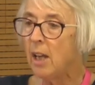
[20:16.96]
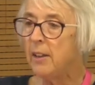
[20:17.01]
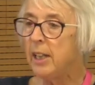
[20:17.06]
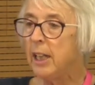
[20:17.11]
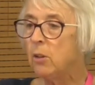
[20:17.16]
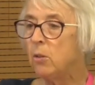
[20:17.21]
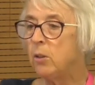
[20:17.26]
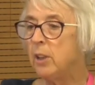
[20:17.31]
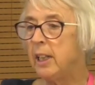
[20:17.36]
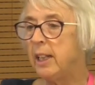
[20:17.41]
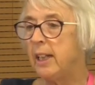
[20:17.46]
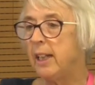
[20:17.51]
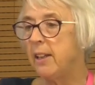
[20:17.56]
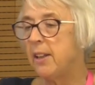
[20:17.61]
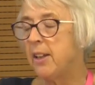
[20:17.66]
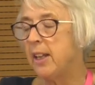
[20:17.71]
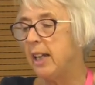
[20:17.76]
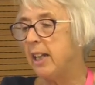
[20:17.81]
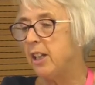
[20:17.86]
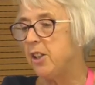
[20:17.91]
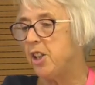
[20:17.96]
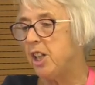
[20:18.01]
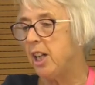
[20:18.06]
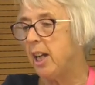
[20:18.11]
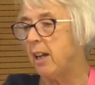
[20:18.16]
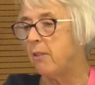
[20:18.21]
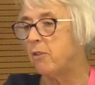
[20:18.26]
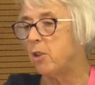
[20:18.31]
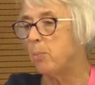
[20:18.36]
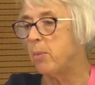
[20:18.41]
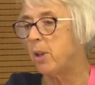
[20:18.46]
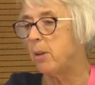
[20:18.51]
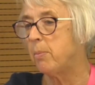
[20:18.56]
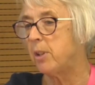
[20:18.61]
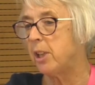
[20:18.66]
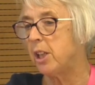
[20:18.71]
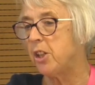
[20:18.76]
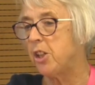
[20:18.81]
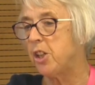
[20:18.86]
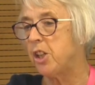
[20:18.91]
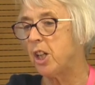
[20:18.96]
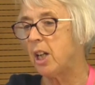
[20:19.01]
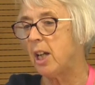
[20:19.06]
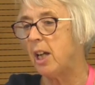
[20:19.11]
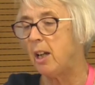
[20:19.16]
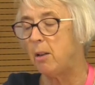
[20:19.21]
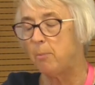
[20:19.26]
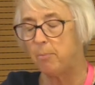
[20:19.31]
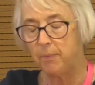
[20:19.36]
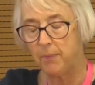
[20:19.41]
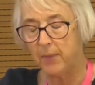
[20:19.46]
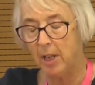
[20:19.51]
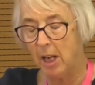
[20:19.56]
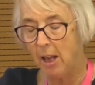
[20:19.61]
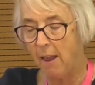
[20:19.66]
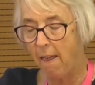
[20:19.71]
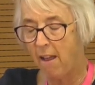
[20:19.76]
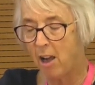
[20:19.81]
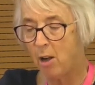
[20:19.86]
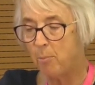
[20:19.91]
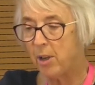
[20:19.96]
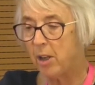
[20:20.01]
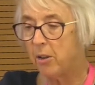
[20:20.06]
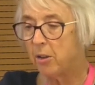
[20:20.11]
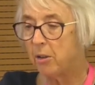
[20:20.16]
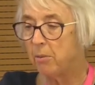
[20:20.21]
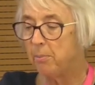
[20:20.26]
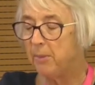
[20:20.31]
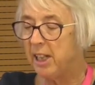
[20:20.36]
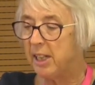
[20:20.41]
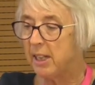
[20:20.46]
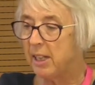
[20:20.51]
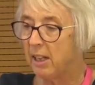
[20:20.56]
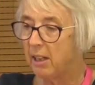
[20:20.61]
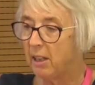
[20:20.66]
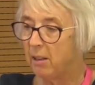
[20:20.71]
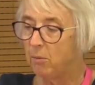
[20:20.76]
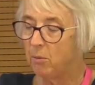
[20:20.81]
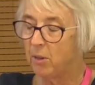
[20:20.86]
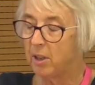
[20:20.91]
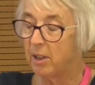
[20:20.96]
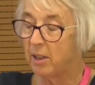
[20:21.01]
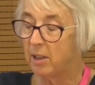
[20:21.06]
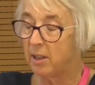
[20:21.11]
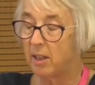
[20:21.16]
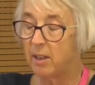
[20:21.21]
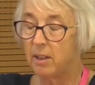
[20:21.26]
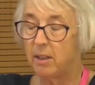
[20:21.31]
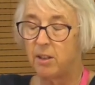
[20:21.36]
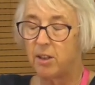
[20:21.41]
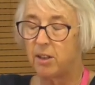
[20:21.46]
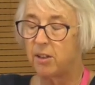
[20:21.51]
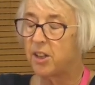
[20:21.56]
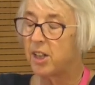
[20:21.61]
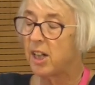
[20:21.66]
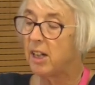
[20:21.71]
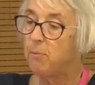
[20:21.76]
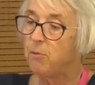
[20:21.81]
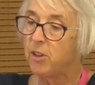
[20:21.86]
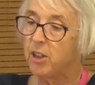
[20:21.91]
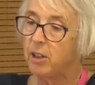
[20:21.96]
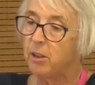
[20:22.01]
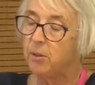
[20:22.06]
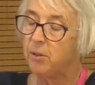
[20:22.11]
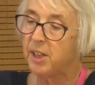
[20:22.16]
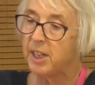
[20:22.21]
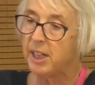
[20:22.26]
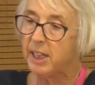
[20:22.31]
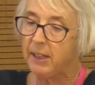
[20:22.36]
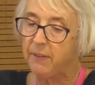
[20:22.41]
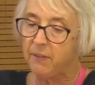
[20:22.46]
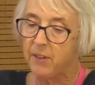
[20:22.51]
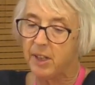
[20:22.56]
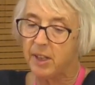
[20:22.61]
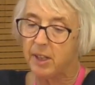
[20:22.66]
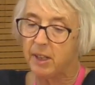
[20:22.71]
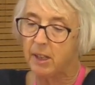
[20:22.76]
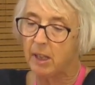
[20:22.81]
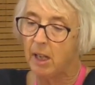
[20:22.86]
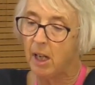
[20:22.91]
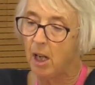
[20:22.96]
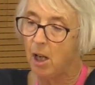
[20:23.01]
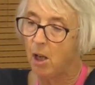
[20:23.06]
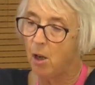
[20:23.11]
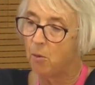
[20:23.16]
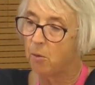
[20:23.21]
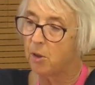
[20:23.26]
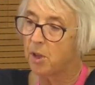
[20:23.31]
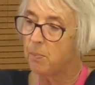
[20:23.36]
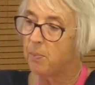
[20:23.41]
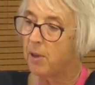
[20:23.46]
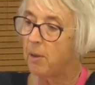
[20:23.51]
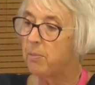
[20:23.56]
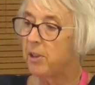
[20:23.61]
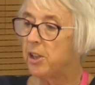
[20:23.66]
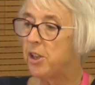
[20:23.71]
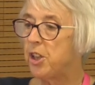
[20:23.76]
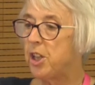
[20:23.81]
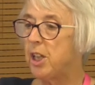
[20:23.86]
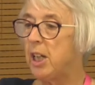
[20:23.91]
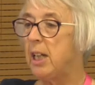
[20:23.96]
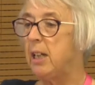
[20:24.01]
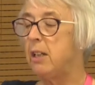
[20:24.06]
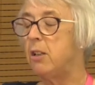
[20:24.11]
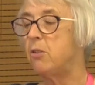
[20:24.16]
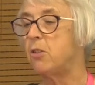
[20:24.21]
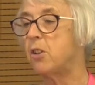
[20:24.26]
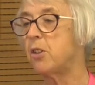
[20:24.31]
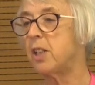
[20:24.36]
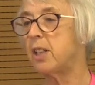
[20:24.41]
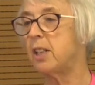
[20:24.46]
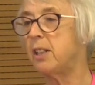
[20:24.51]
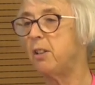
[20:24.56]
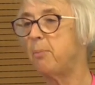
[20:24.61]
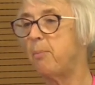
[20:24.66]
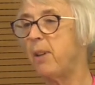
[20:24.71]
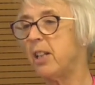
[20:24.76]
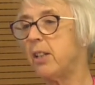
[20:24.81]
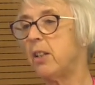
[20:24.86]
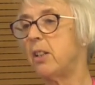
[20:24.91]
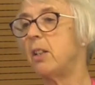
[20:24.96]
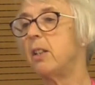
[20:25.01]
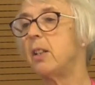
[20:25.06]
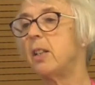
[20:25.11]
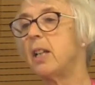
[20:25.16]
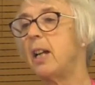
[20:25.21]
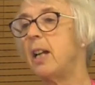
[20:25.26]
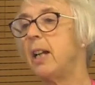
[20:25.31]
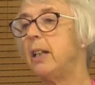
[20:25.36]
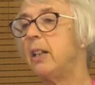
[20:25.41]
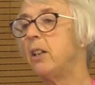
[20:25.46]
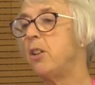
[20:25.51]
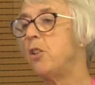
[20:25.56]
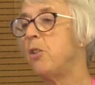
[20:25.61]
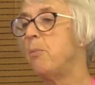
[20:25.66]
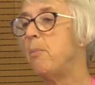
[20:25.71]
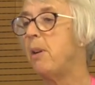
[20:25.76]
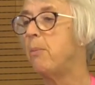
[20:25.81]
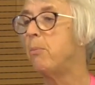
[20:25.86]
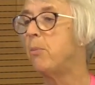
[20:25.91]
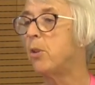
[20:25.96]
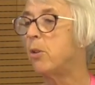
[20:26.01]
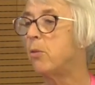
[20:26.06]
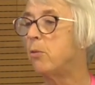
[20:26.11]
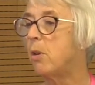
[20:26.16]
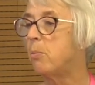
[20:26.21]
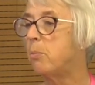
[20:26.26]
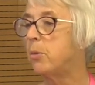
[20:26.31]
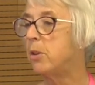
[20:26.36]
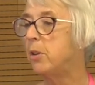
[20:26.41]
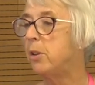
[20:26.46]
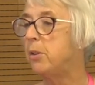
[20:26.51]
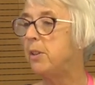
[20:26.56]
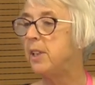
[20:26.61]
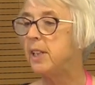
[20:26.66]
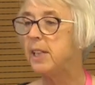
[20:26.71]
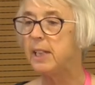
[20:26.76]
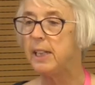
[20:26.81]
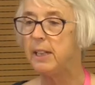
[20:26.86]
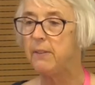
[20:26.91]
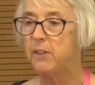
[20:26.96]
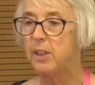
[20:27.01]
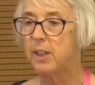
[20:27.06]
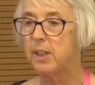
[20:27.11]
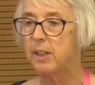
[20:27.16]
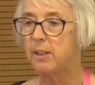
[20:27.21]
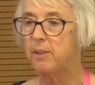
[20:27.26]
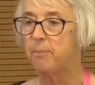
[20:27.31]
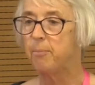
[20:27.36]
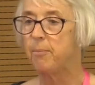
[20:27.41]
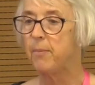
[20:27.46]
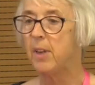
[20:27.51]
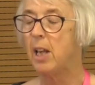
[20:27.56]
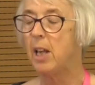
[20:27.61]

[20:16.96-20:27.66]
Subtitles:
The only thing she ever published about her meeting with and her time with Louis Stevenson was published in Rosalind Masson's I Can Remember Robert Louis Stevenson.